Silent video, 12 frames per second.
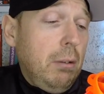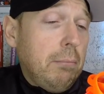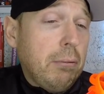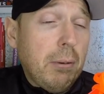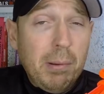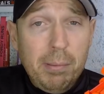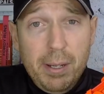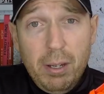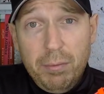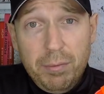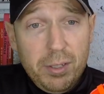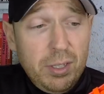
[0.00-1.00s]
probably
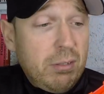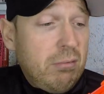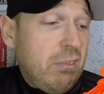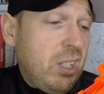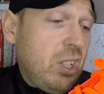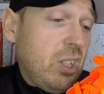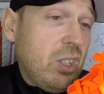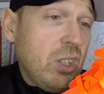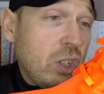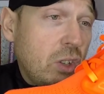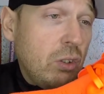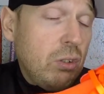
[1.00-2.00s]
offers just
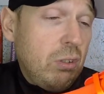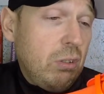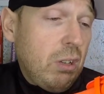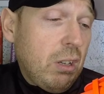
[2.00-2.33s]
as good